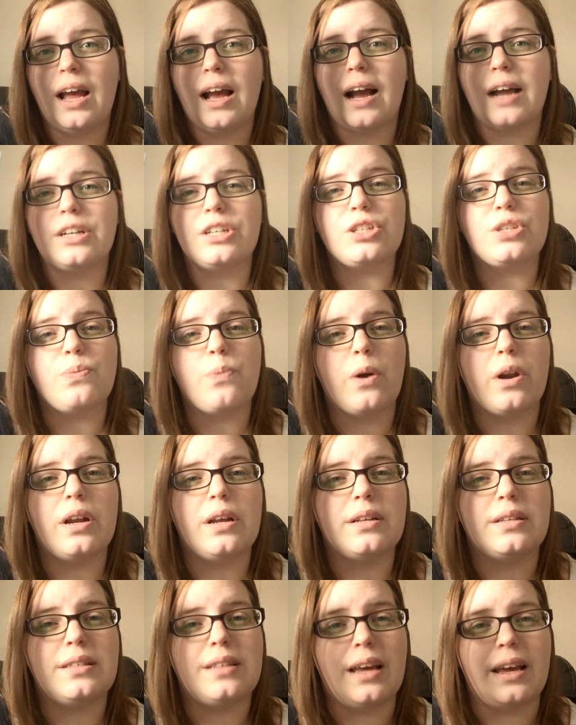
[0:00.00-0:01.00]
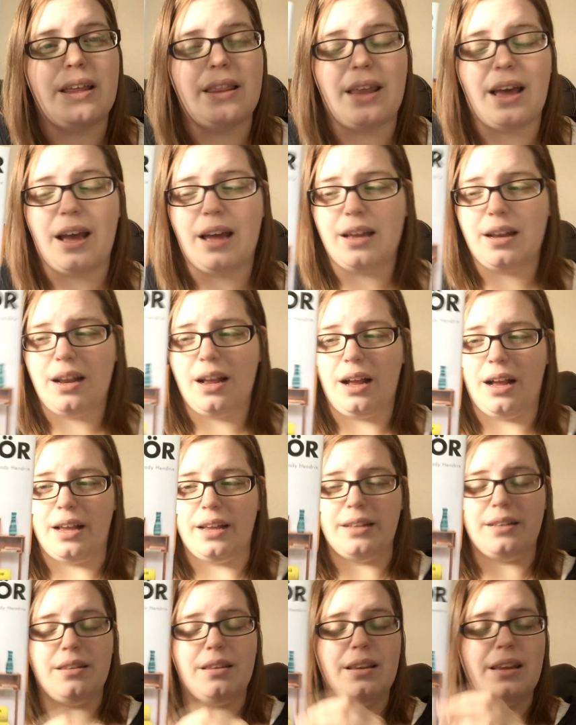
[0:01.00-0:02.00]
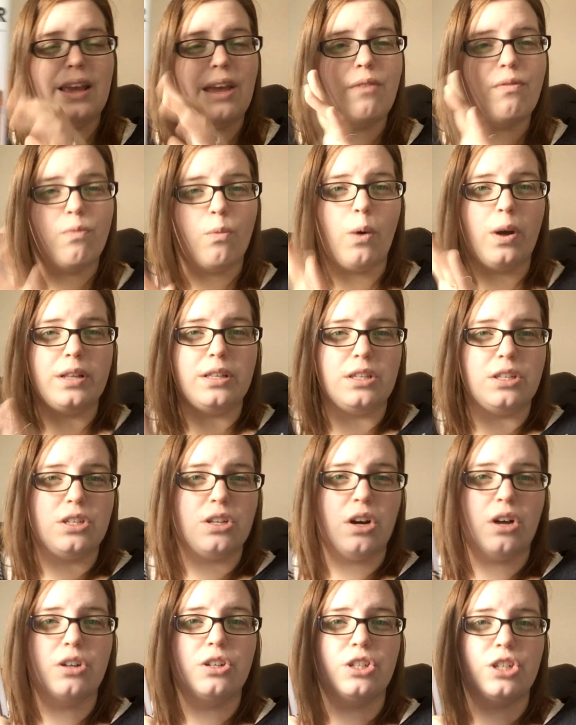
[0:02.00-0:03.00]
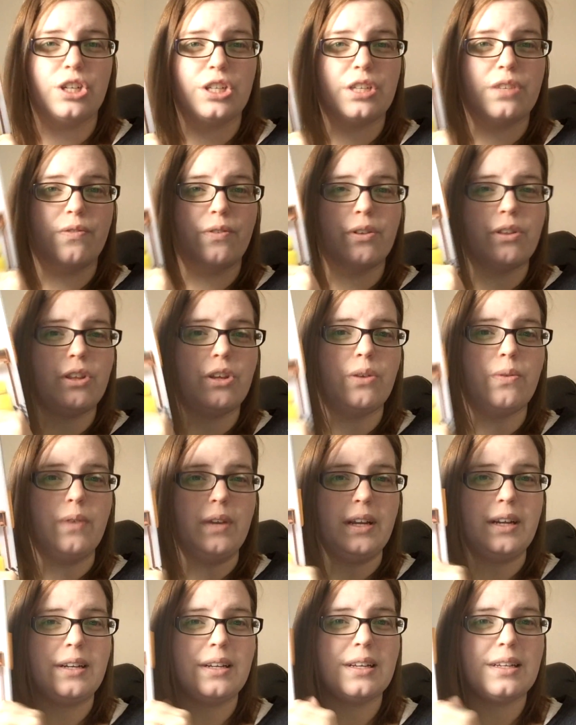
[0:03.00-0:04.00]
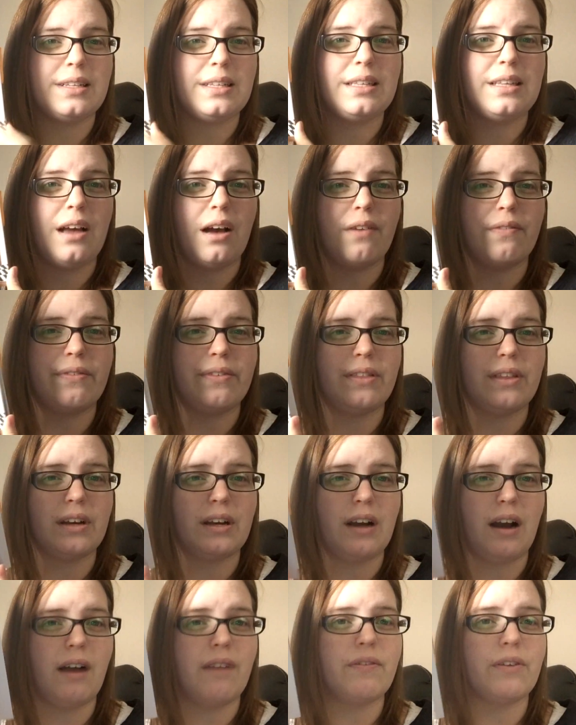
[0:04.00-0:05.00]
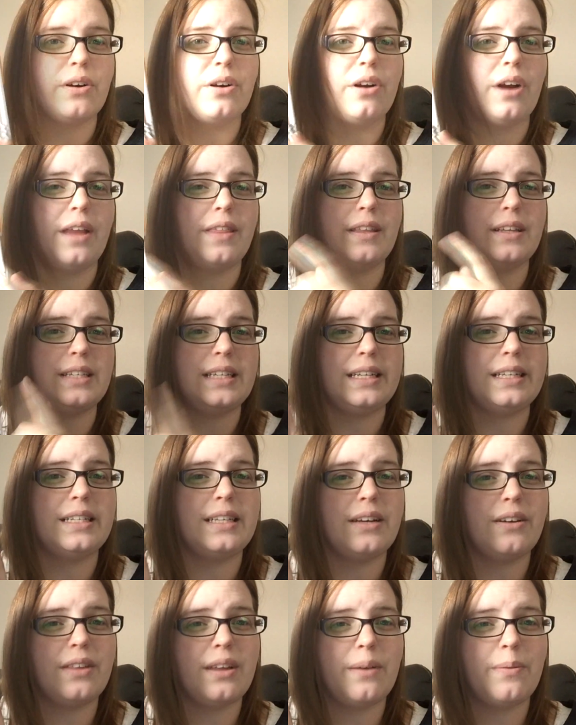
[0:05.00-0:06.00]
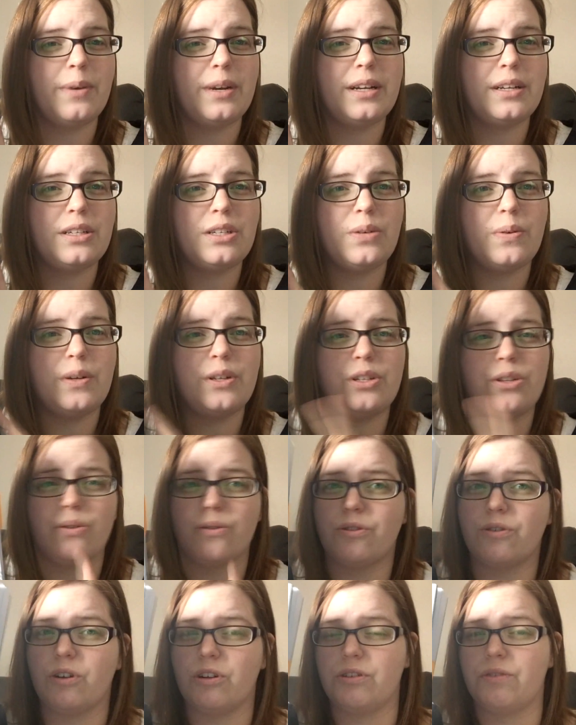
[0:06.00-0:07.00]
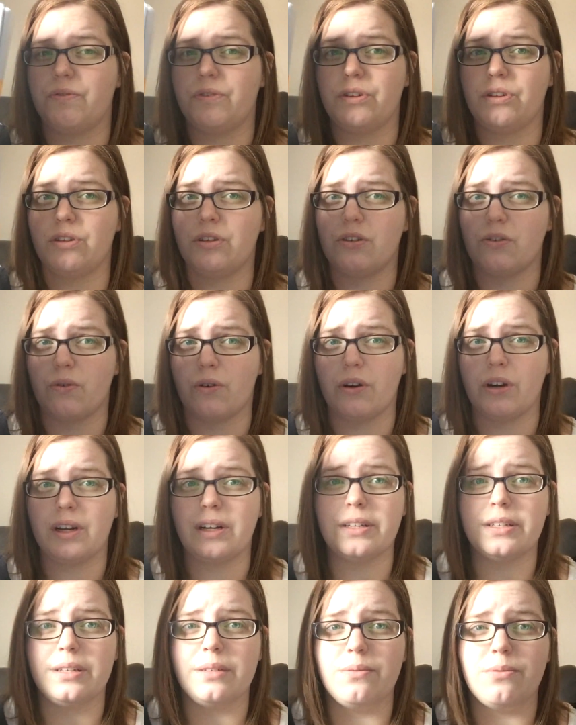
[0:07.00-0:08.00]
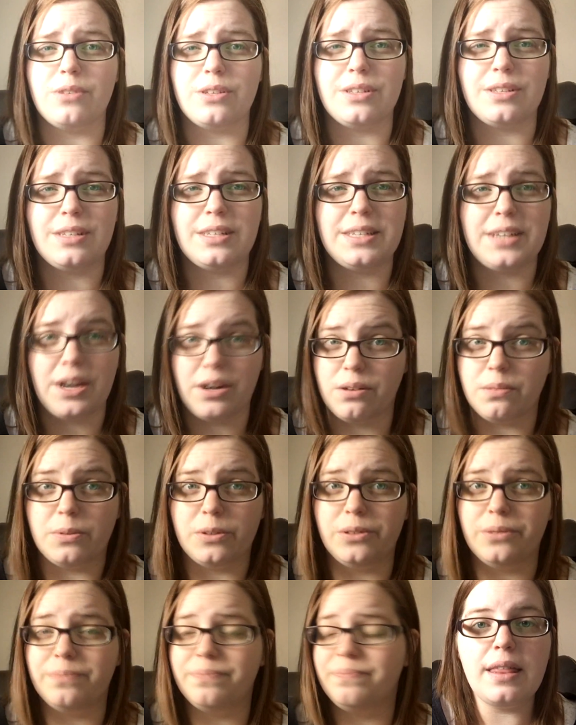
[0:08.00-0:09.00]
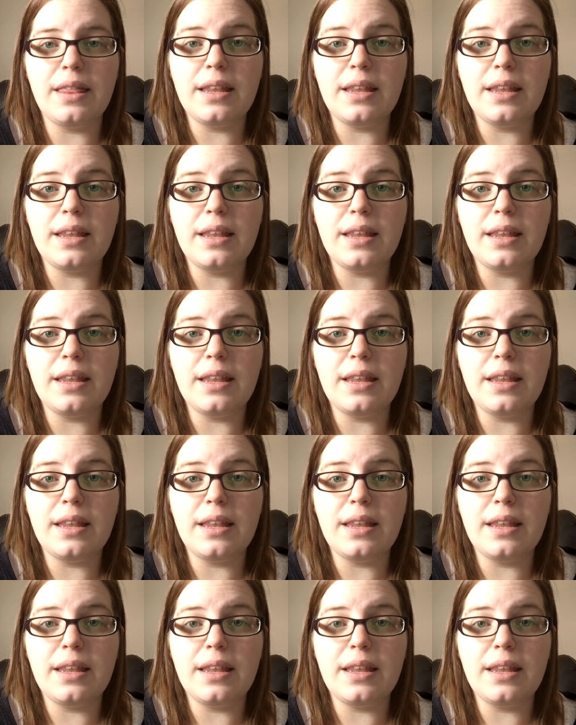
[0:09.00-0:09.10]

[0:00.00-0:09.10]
I just want to say that I gave 1 star just for the uniqueness of the cover and the detail that went into it, 2 stars for the story because it was terrible.